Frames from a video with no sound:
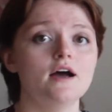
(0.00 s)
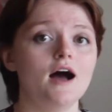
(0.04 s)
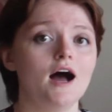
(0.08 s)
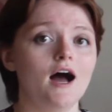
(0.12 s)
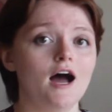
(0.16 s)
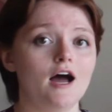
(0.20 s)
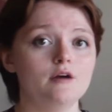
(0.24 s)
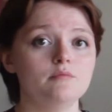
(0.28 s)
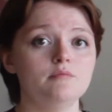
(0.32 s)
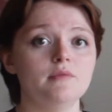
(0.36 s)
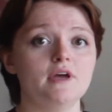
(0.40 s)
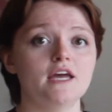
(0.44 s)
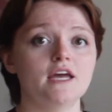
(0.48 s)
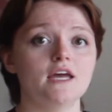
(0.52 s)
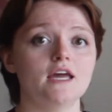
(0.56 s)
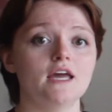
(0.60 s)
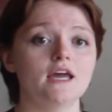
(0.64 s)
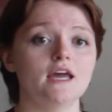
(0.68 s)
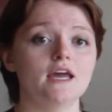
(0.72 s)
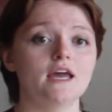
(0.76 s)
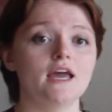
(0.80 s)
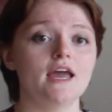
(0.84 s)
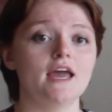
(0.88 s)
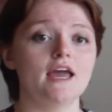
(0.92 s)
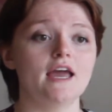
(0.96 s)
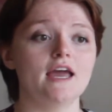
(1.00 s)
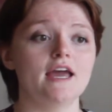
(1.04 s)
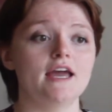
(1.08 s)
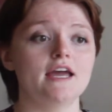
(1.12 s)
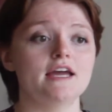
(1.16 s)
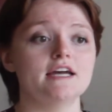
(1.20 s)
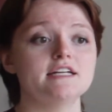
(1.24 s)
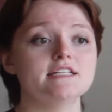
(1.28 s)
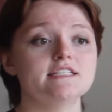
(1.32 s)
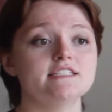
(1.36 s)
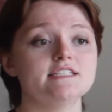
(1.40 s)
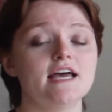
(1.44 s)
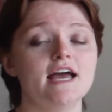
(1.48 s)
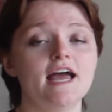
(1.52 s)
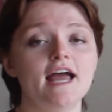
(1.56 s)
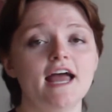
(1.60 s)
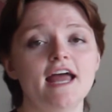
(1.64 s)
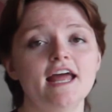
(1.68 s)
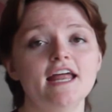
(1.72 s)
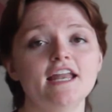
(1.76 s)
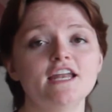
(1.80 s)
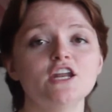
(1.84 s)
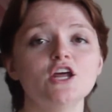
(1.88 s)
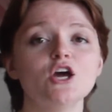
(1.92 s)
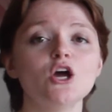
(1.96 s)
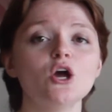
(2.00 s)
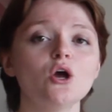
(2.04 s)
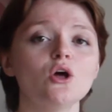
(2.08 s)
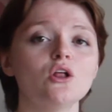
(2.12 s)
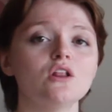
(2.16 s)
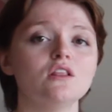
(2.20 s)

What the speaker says: I'm making a 10